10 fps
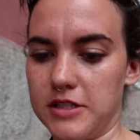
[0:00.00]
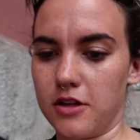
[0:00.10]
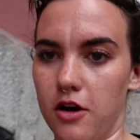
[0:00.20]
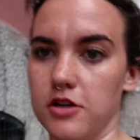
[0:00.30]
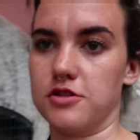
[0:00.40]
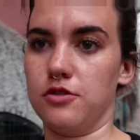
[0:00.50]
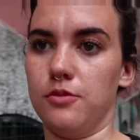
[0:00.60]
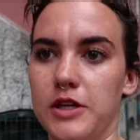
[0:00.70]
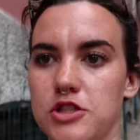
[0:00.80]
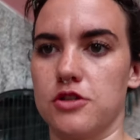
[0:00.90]
to the hostel to
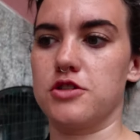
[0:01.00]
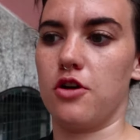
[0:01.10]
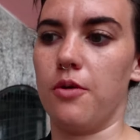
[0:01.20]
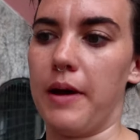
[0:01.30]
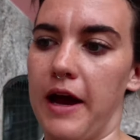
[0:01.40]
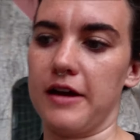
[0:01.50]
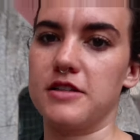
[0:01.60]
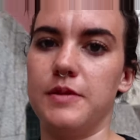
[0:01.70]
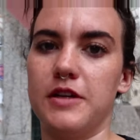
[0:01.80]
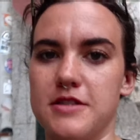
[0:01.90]
make sure it's all
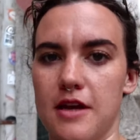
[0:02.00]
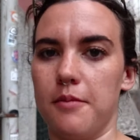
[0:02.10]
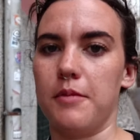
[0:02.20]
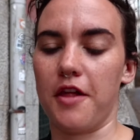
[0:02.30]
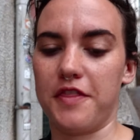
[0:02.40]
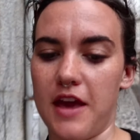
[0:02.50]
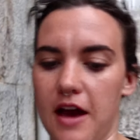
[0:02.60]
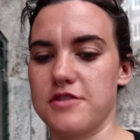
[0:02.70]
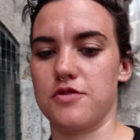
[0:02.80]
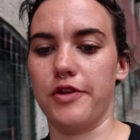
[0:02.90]
packed, because I am not the
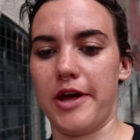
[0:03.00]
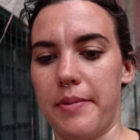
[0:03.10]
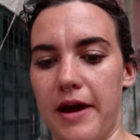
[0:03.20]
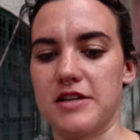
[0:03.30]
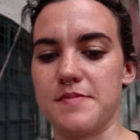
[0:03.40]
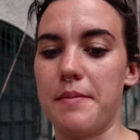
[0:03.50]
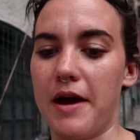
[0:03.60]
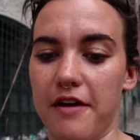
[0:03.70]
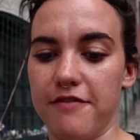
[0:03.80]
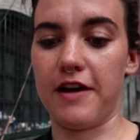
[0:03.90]
asshole that packs my
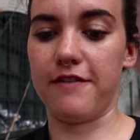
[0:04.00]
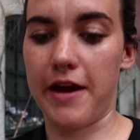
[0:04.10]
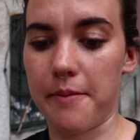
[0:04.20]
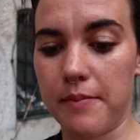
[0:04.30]
bag at 5 a.m.